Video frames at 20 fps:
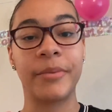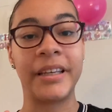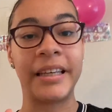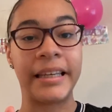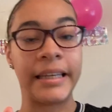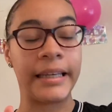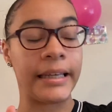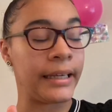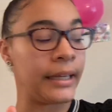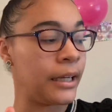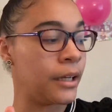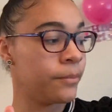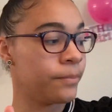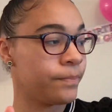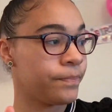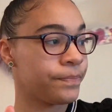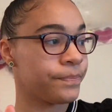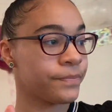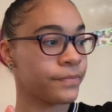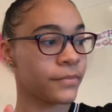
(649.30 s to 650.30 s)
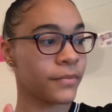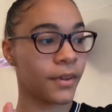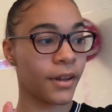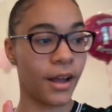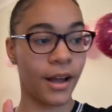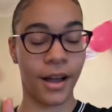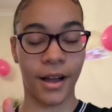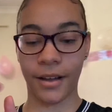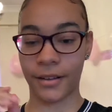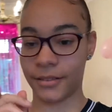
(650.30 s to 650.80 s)
EE.
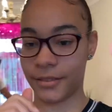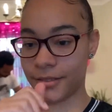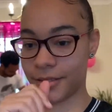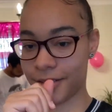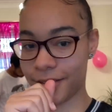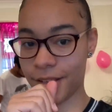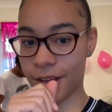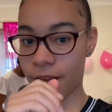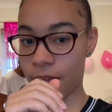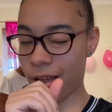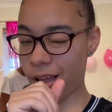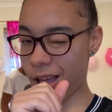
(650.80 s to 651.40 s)
And where's yeah. the note